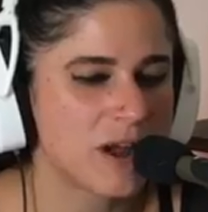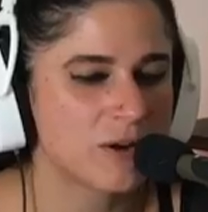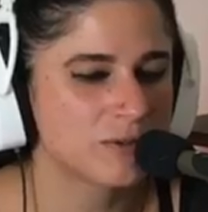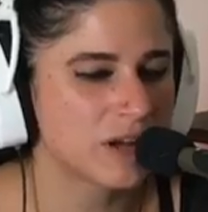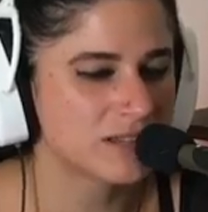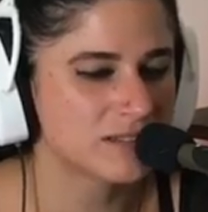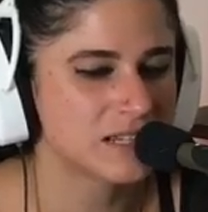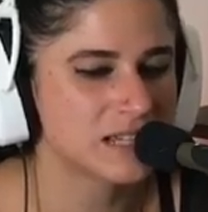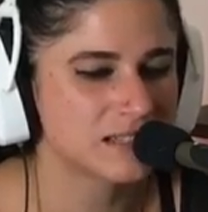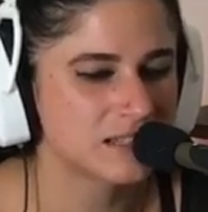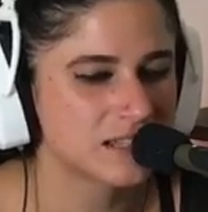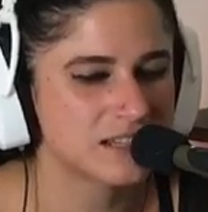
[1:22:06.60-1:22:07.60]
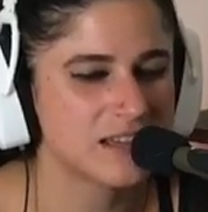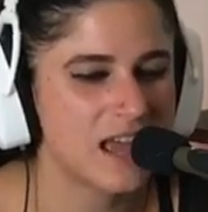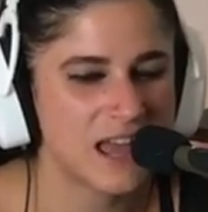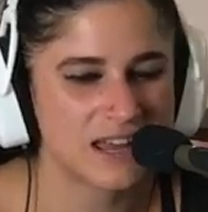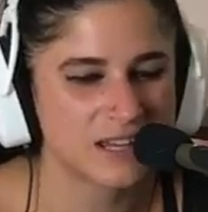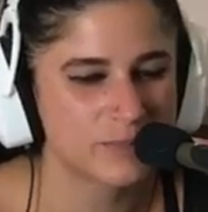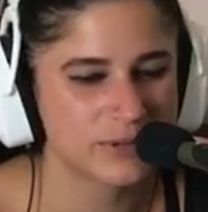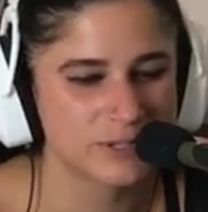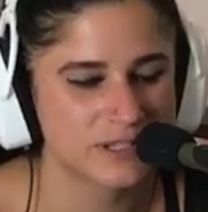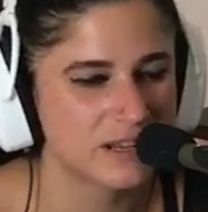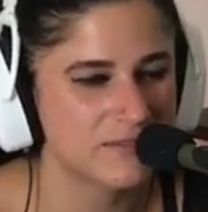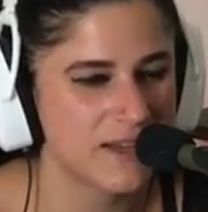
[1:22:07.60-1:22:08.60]
wrestling than any
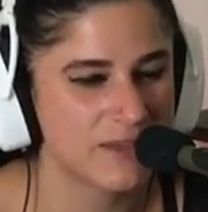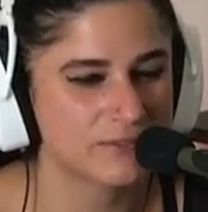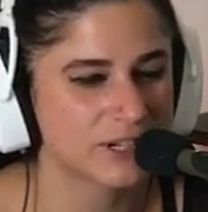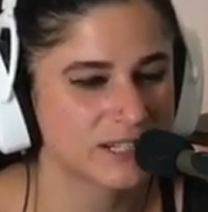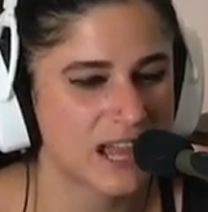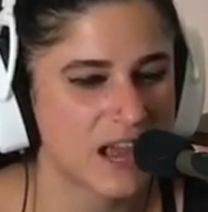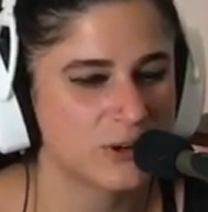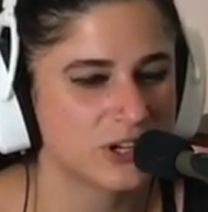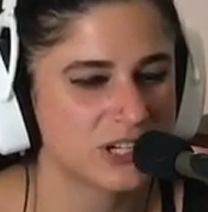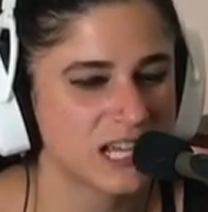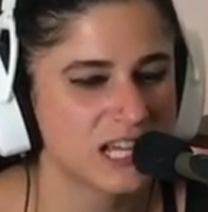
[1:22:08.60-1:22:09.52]
person I've ever encountered.